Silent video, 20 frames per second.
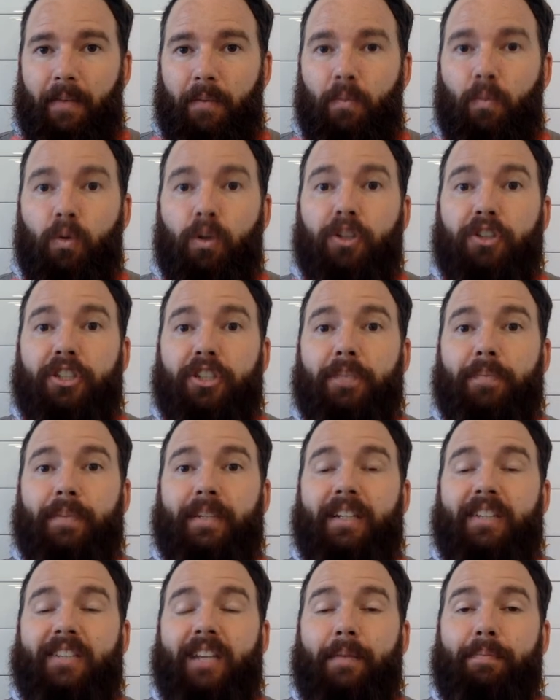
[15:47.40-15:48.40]
Worship
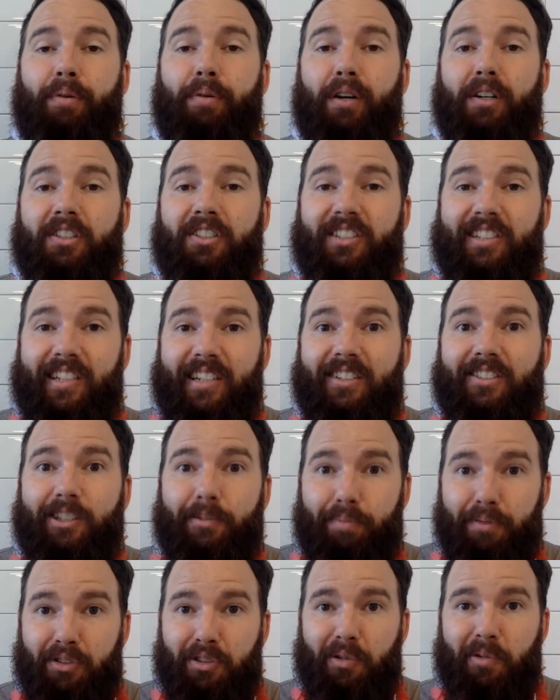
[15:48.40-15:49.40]
is a
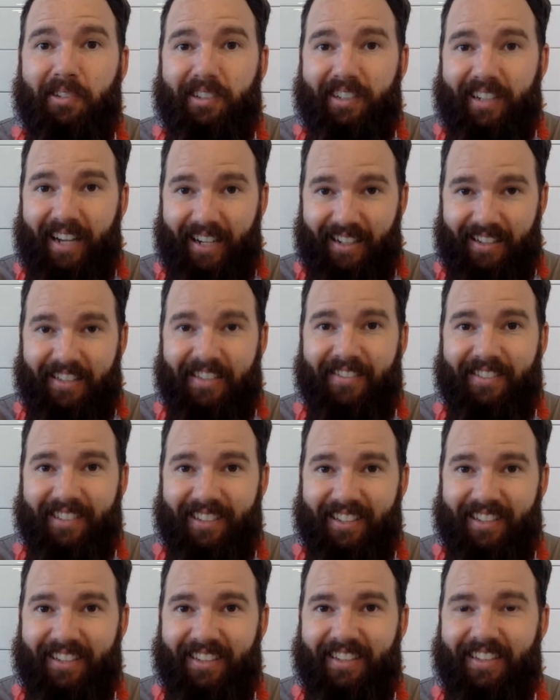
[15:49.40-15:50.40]
participatory
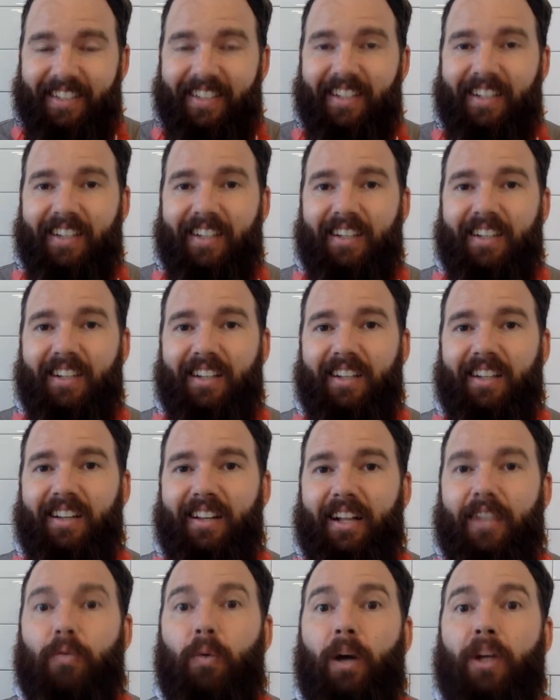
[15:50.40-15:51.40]
activity.
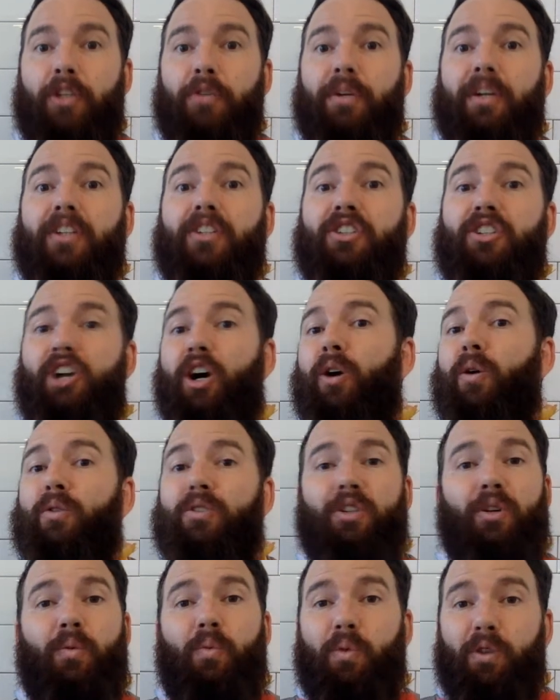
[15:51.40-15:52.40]
That's why you can go
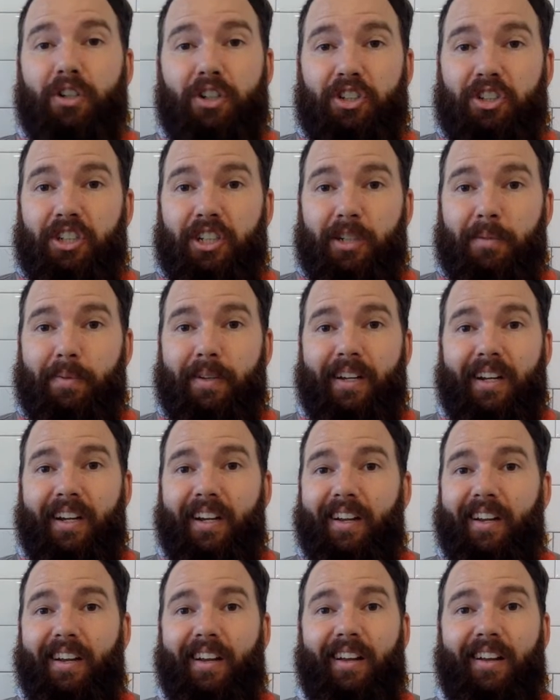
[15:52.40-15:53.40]
to worship
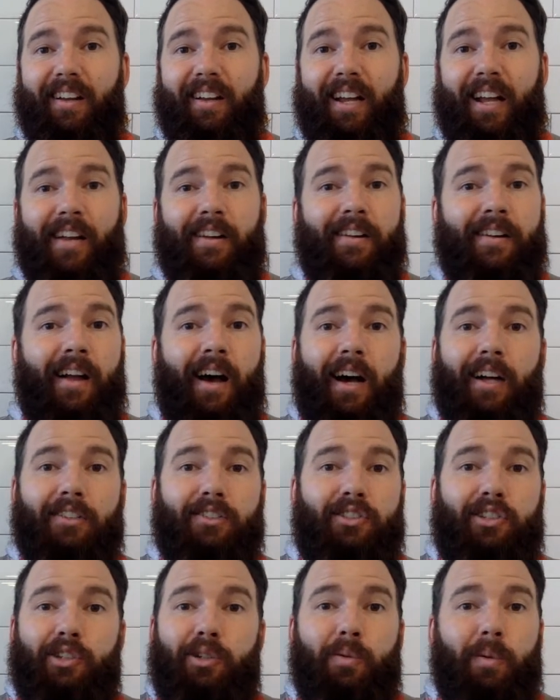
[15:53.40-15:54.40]
and
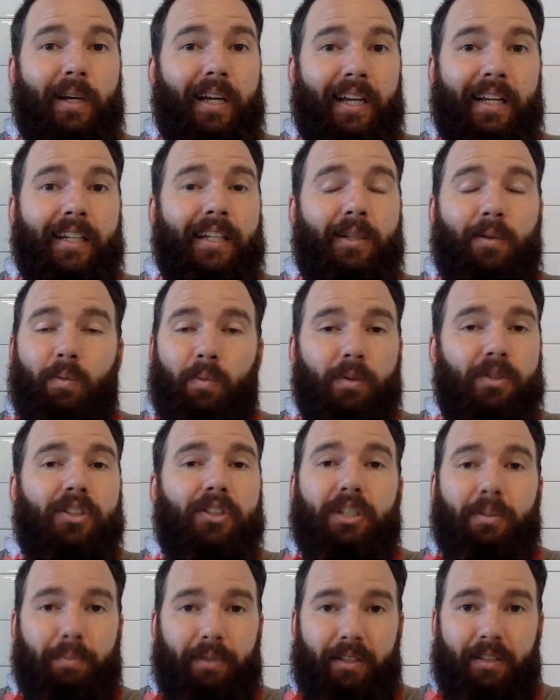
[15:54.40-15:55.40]
not do any
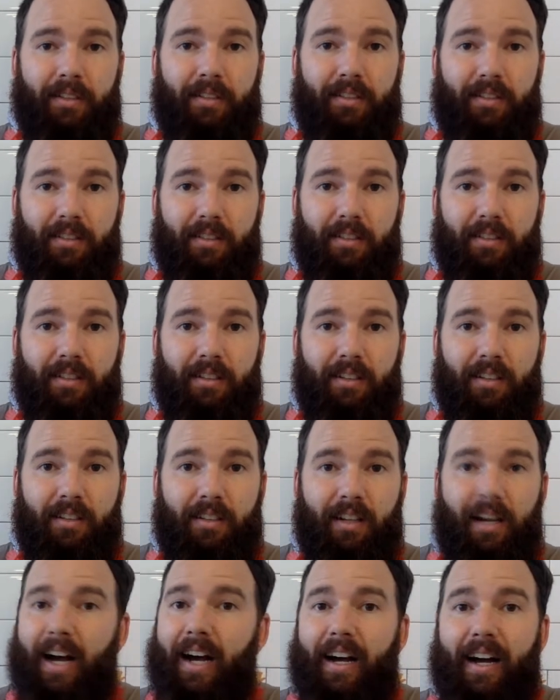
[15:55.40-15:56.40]
worshiping.
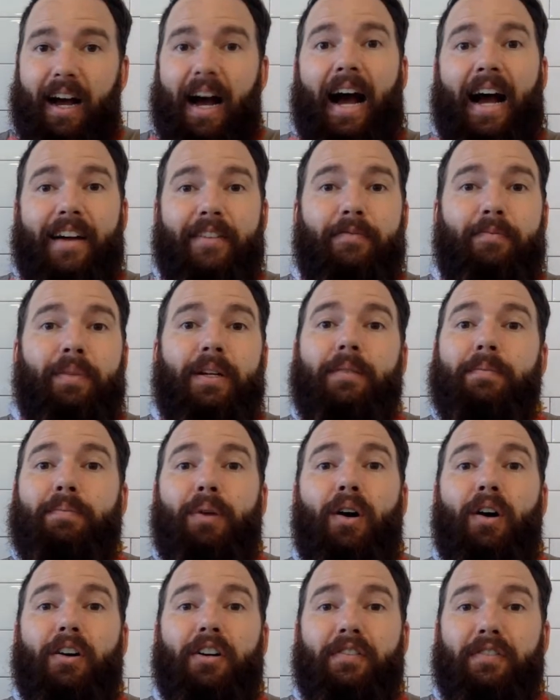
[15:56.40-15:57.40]
I've been
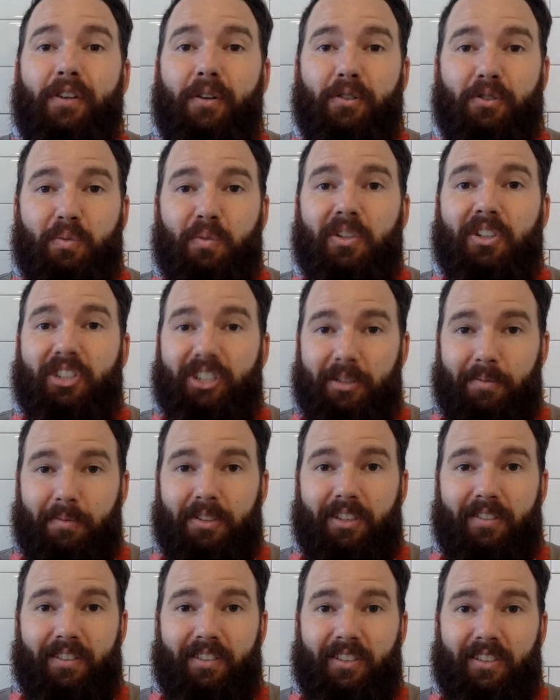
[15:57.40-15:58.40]
part of those worship
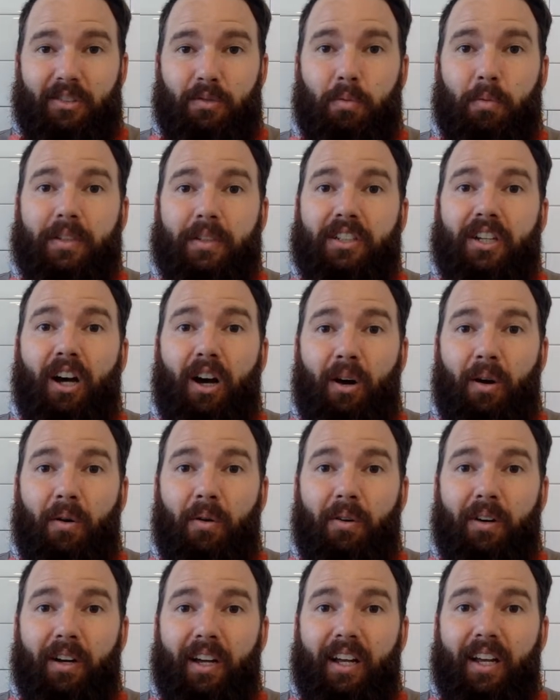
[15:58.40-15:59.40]
services where we
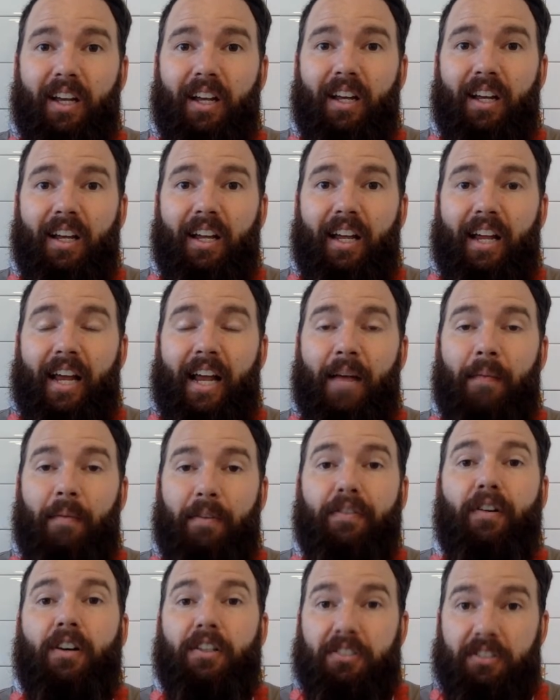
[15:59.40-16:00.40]
go and we
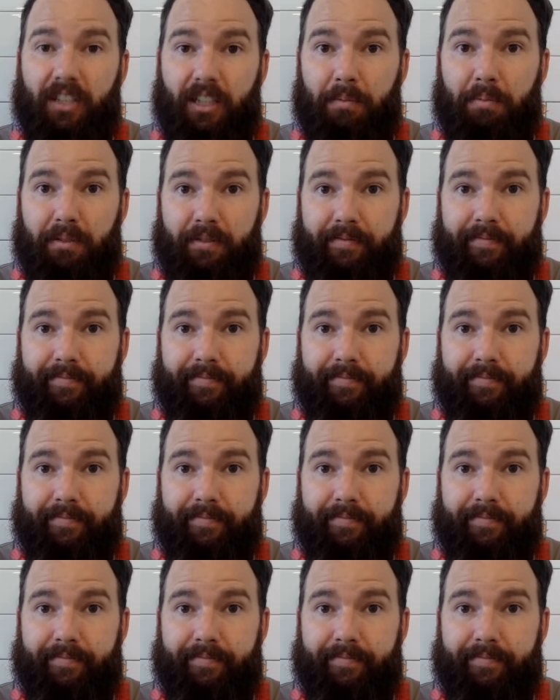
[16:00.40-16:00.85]
fall asleep.